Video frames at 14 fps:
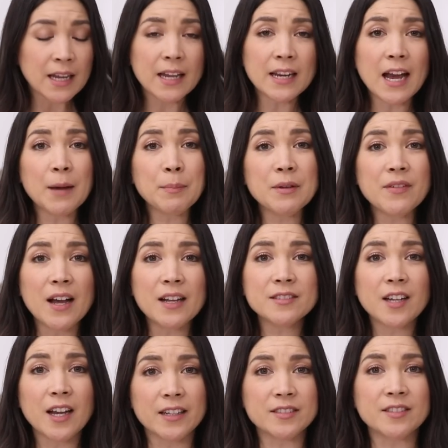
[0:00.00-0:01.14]
And happy
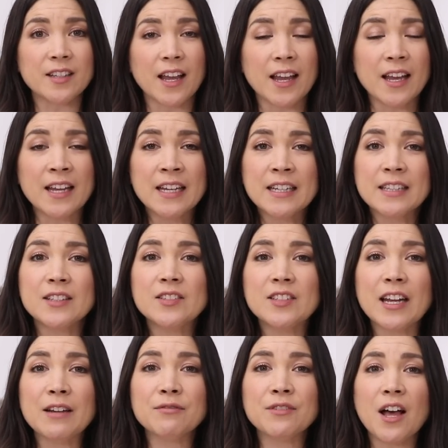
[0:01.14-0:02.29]
Valentine's Day, the
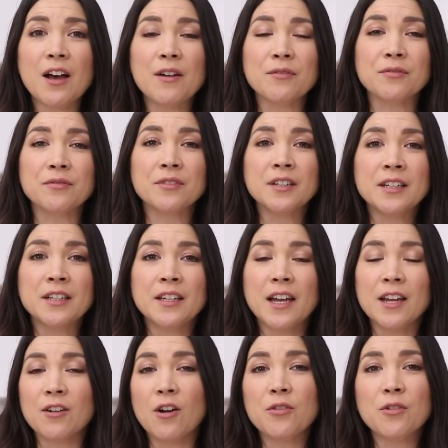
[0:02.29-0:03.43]
day of love
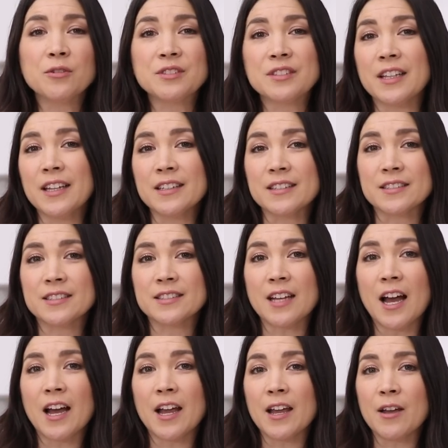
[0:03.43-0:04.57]
and all those things.
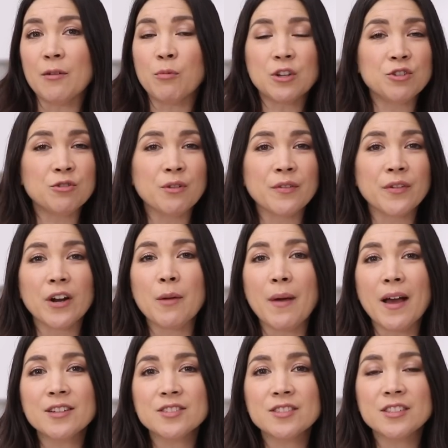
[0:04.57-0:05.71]
I wish you the very
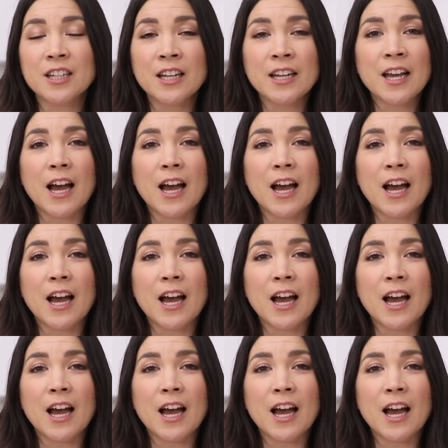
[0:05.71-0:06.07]
best.